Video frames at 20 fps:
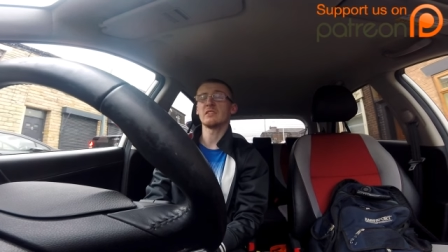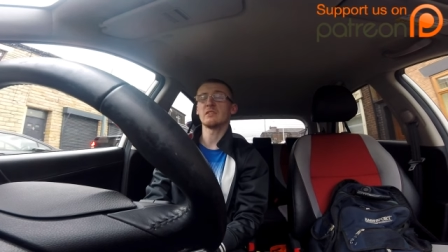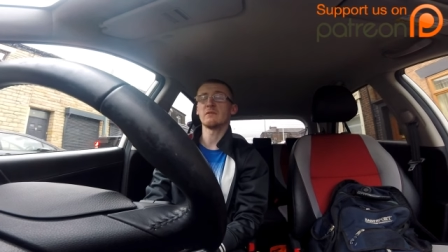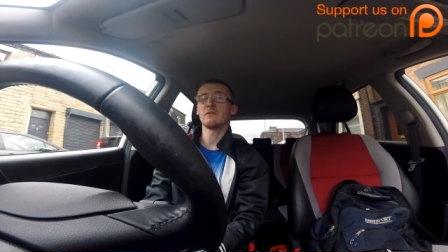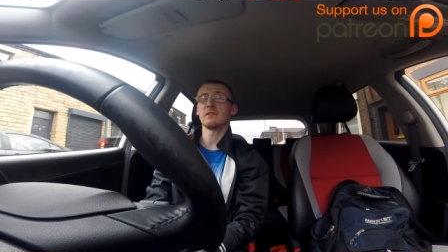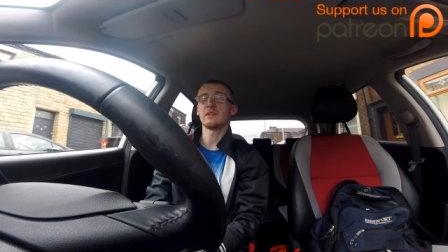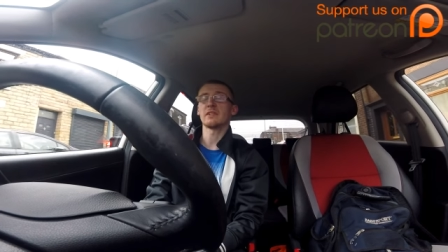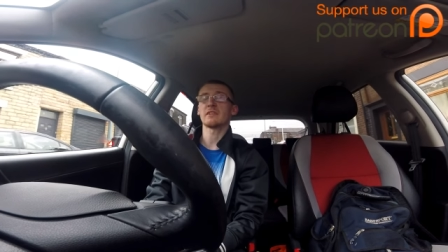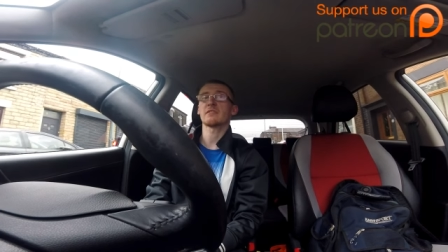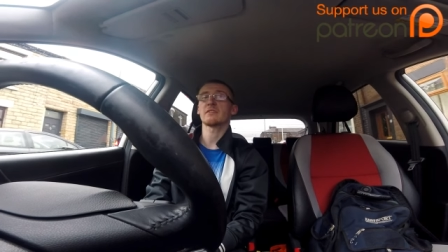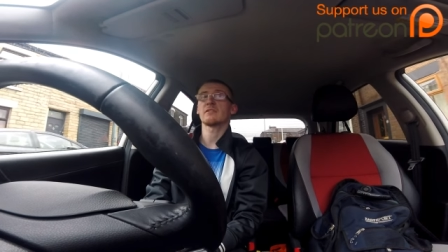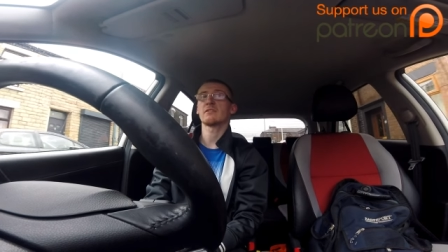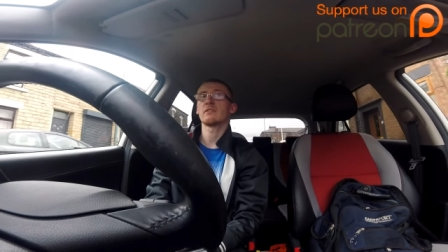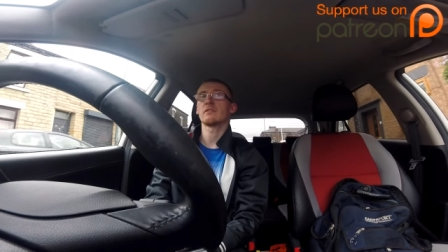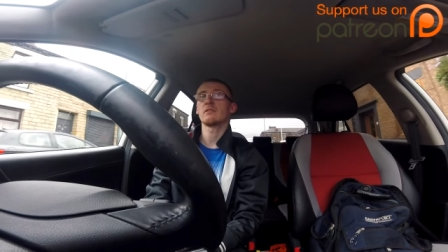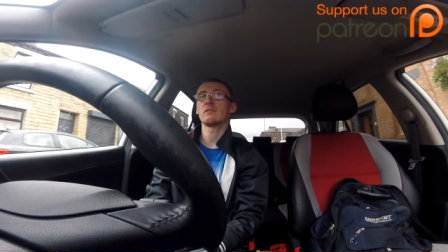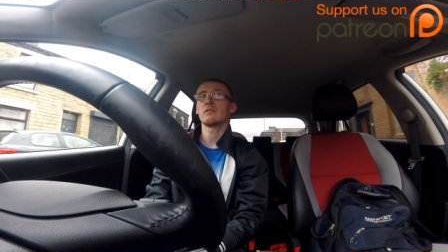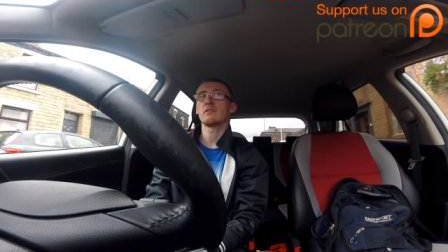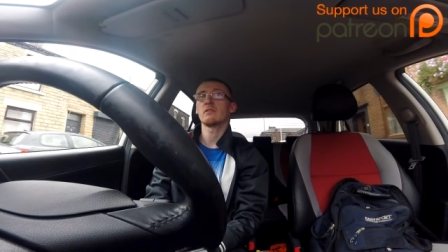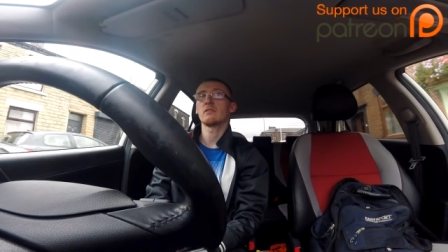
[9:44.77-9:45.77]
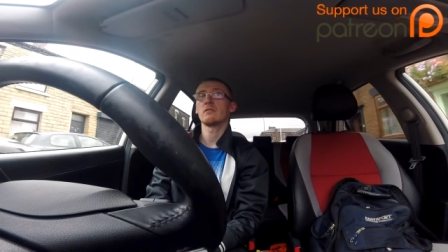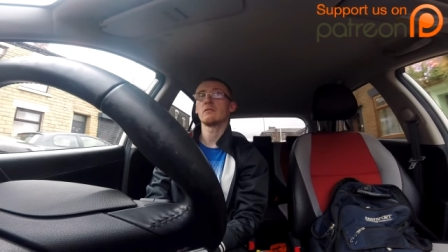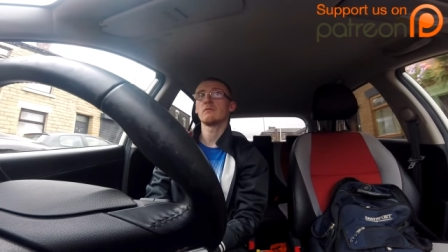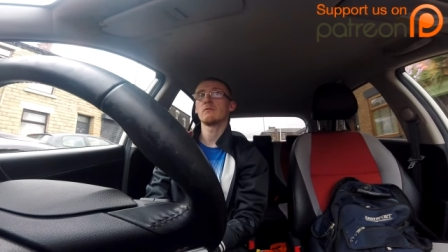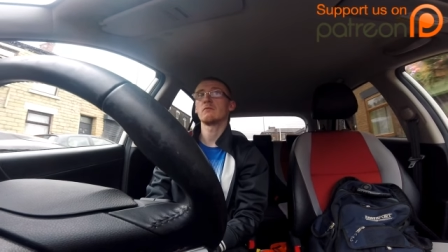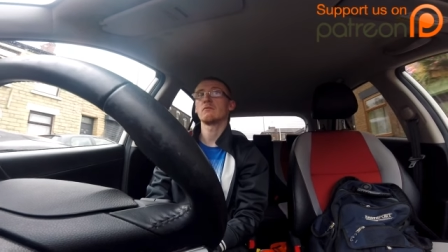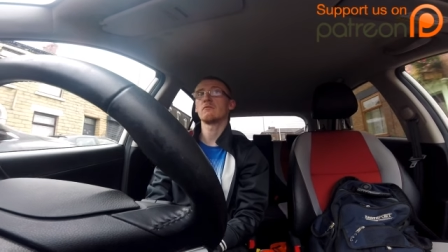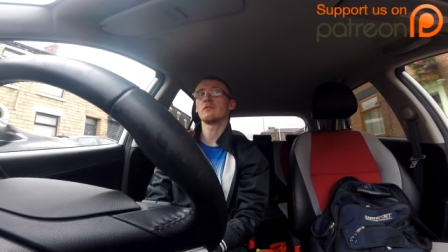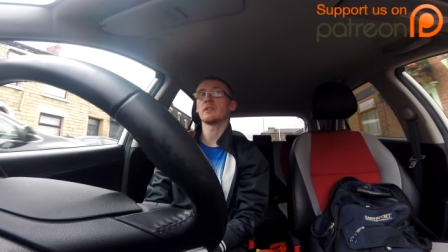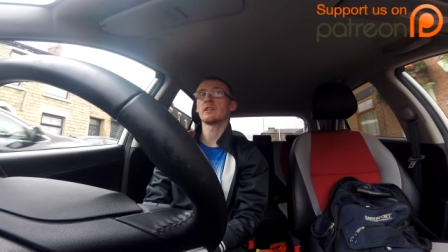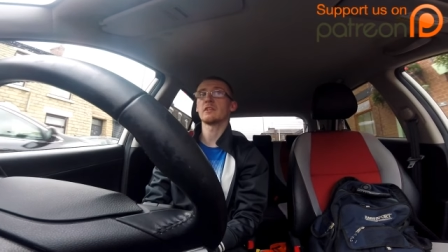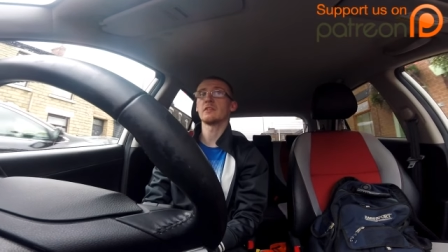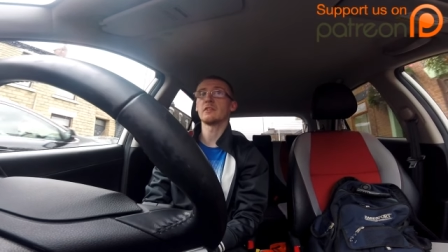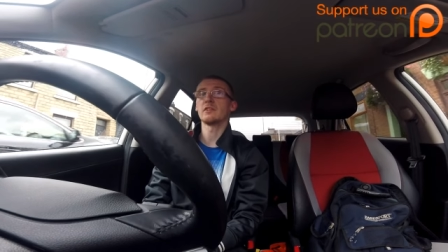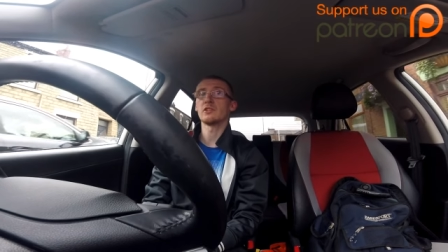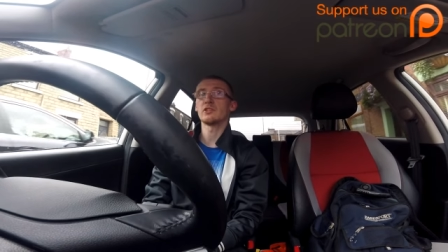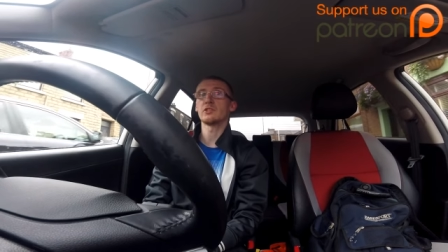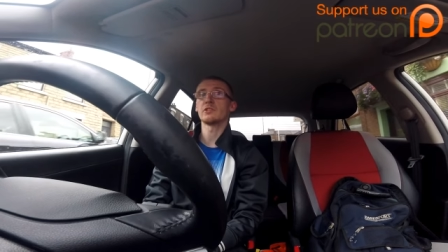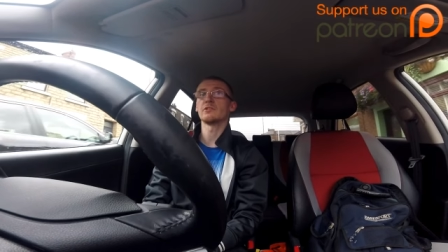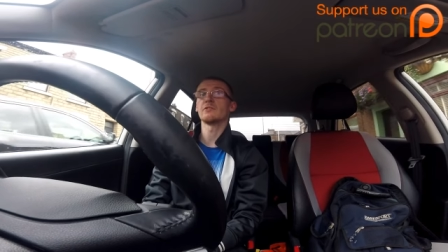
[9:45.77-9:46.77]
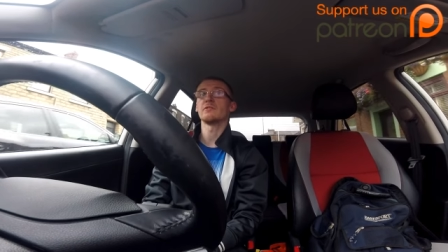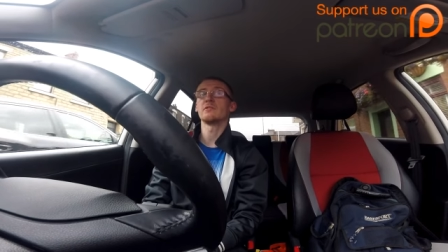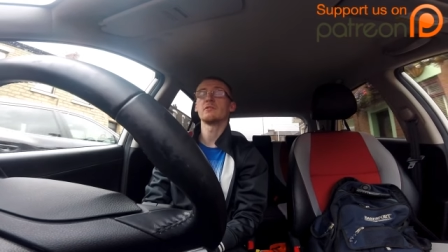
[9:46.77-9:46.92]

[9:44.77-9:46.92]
to fix. Recondition.